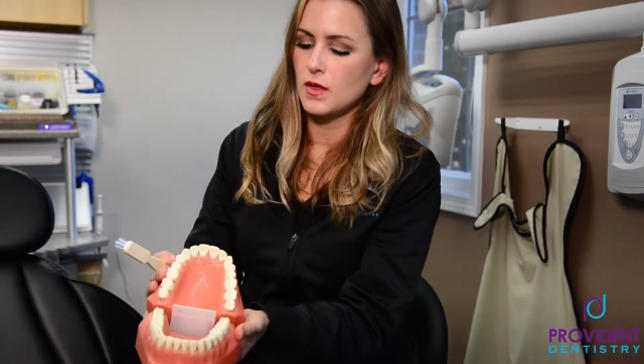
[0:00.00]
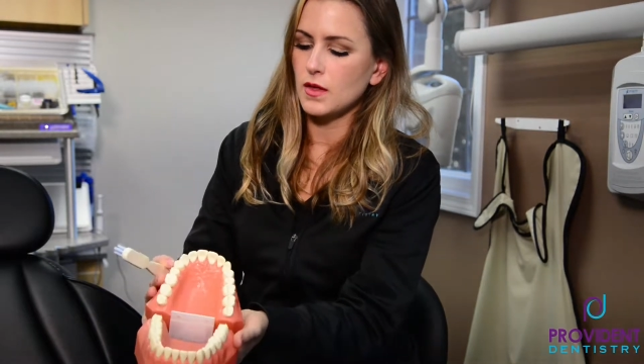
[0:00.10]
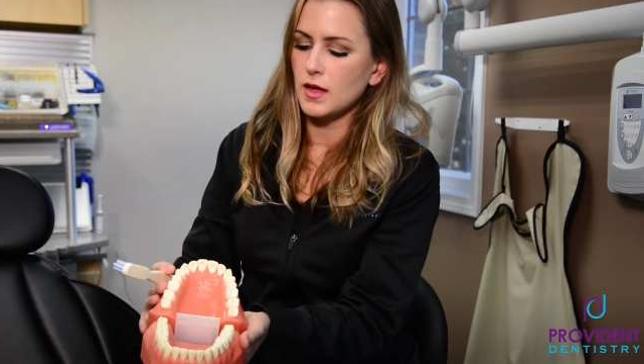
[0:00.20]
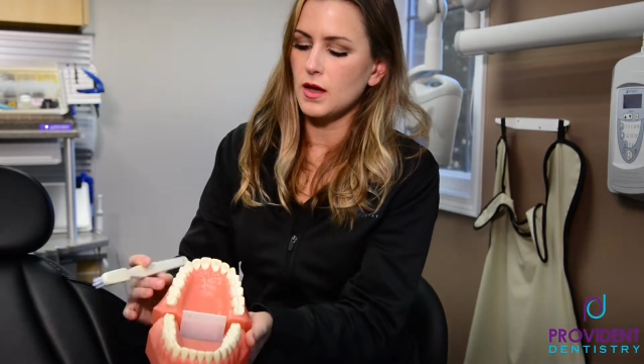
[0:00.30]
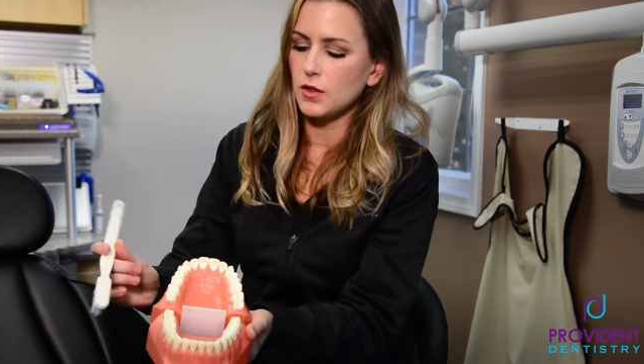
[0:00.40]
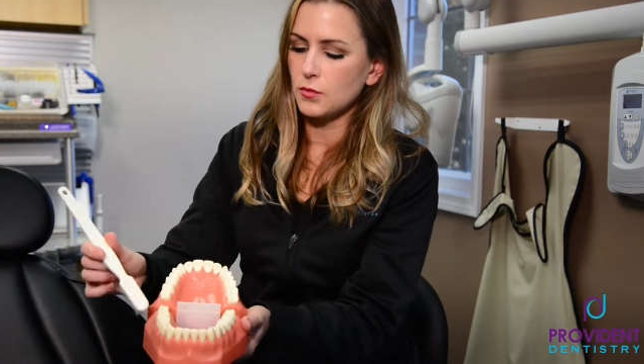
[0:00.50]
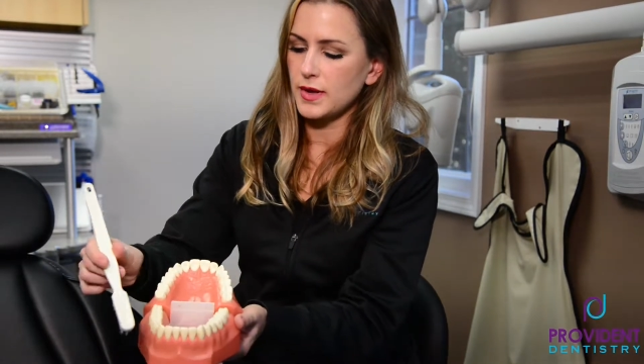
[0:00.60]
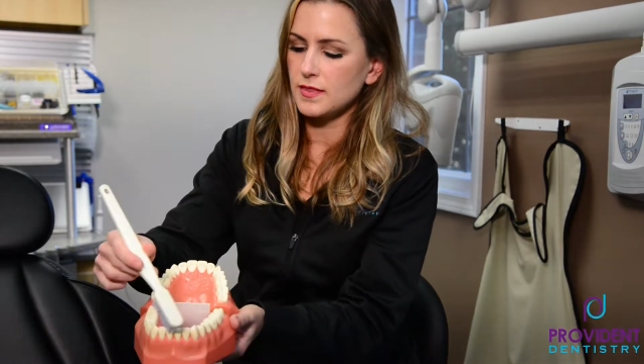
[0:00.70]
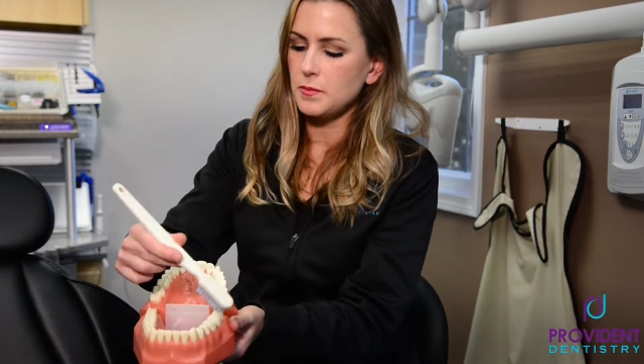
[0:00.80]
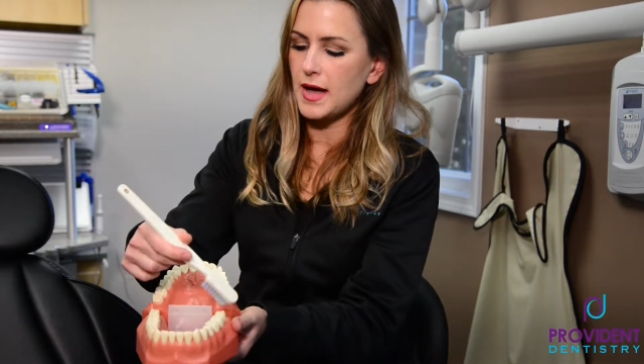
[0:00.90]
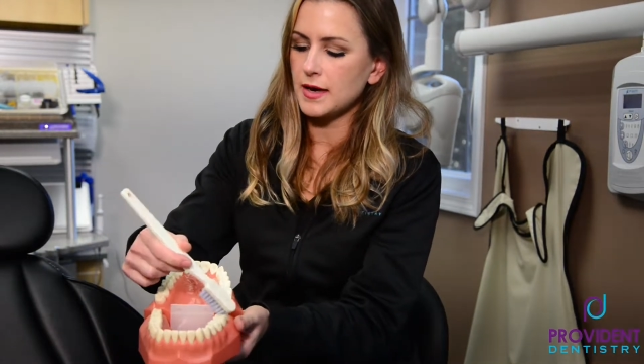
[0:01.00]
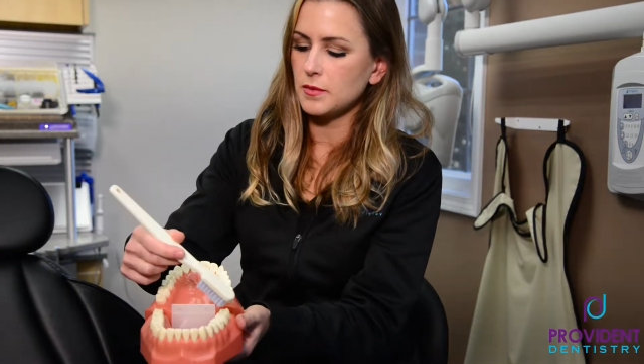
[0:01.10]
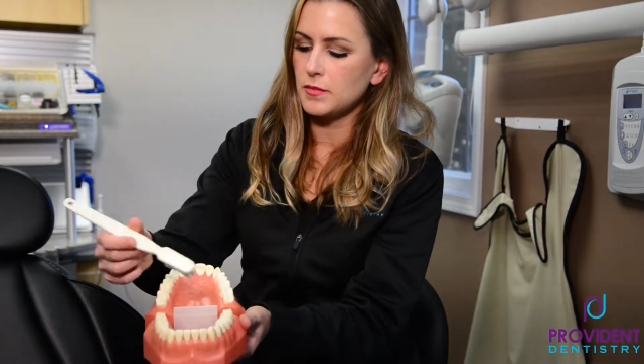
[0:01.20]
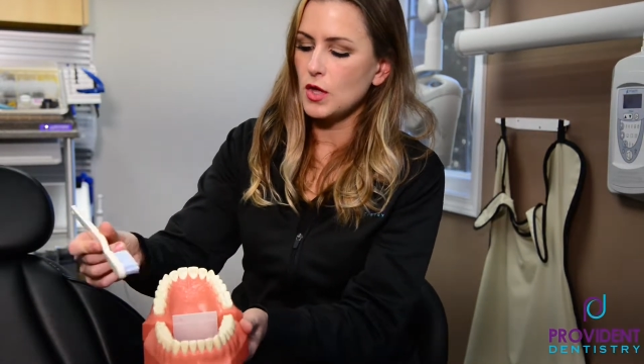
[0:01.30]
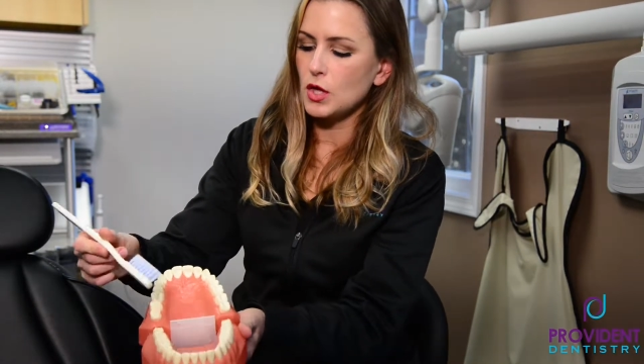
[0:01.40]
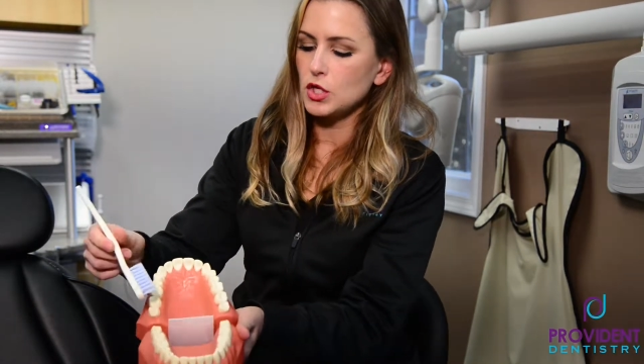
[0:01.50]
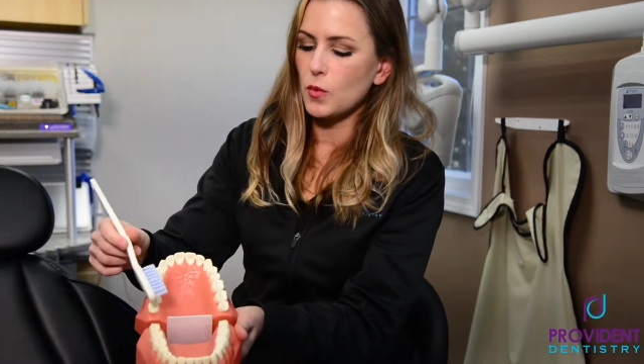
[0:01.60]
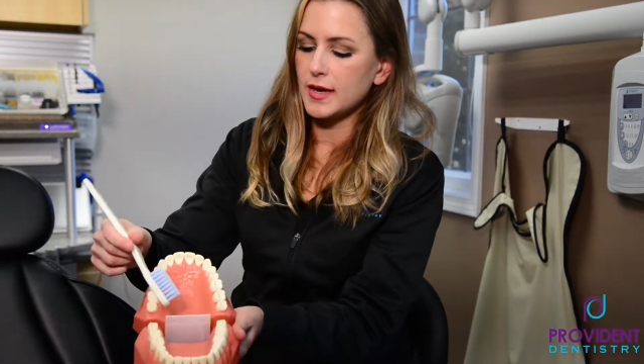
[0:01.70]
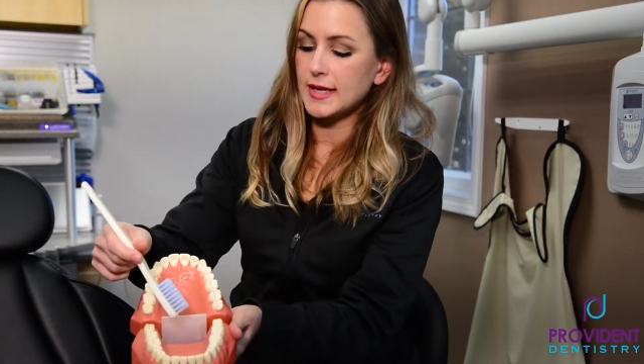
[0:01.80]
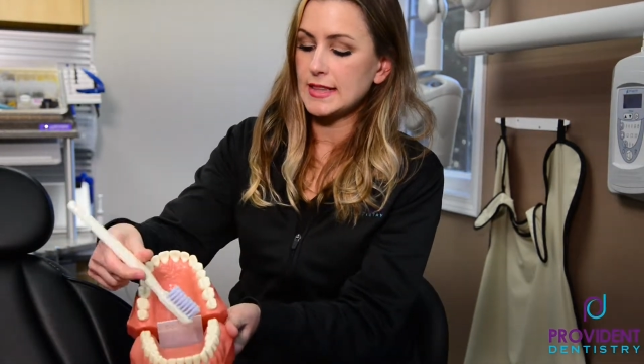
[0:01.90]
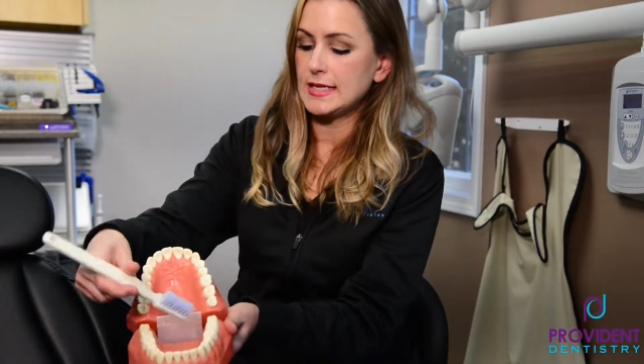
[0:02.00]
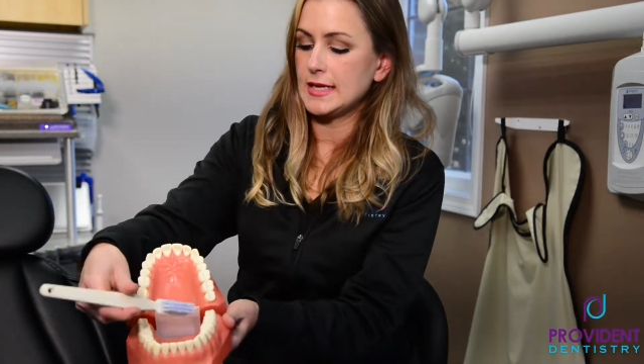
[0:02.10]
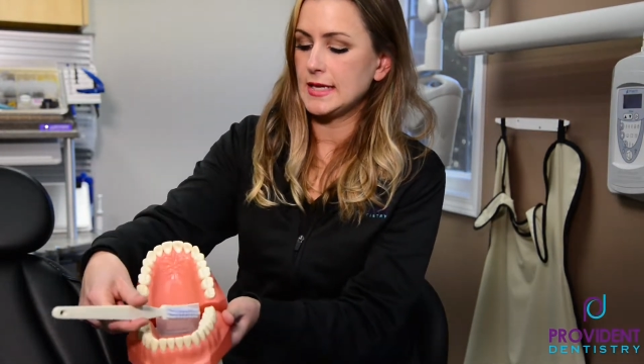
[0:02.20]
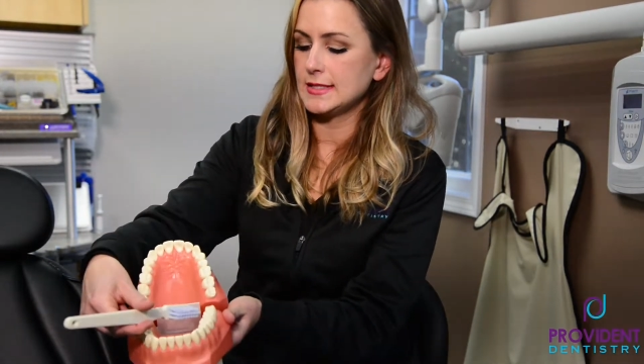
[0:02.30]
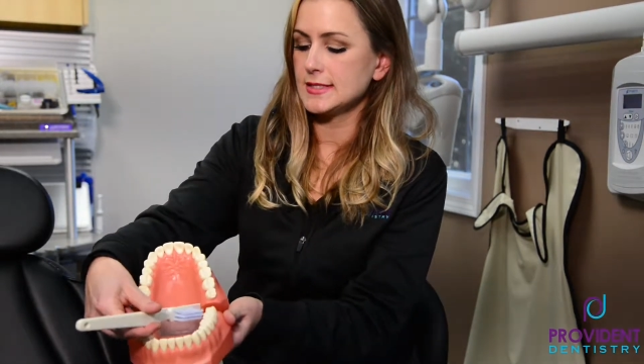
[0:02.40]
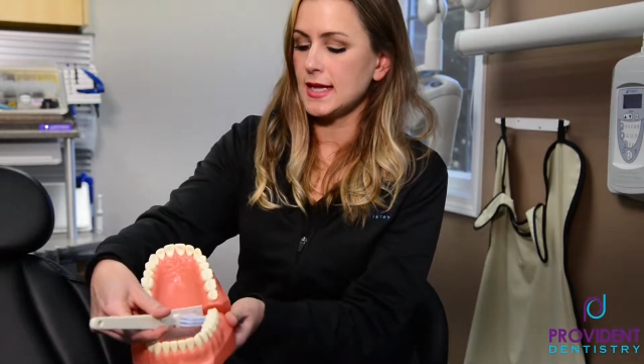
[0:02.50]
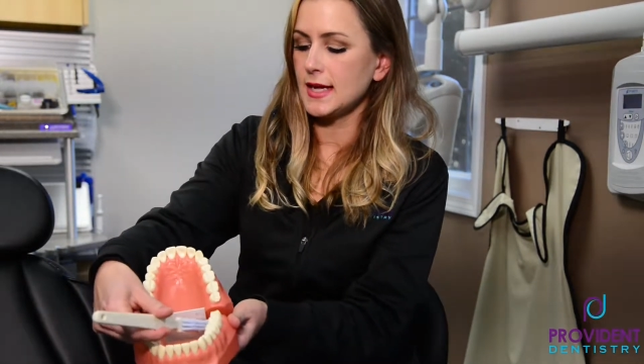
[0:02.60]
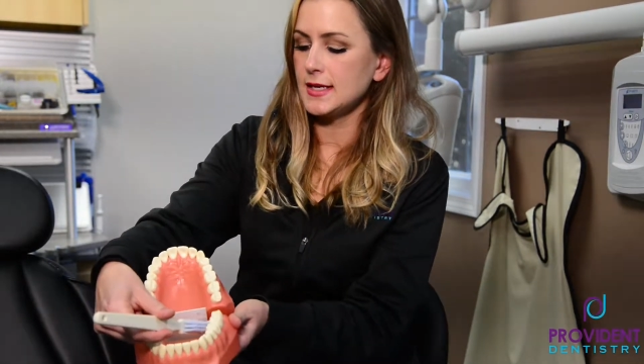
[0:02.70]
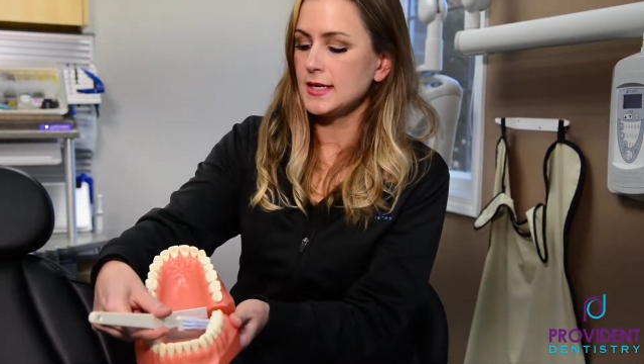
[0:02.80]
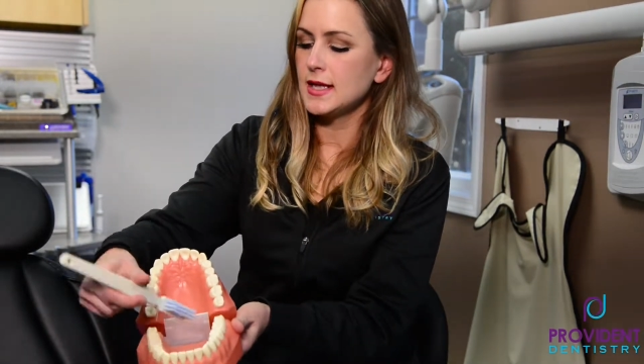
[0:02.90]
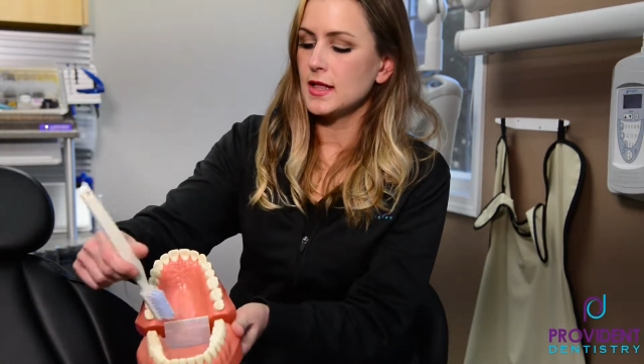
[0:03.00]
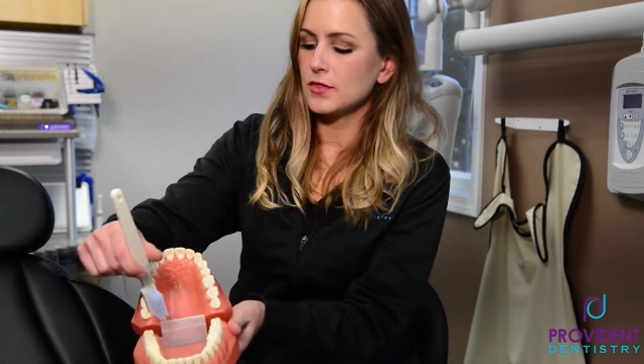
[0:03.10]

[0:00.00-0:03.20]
okay, all the way on the bottom. You want to get the inside.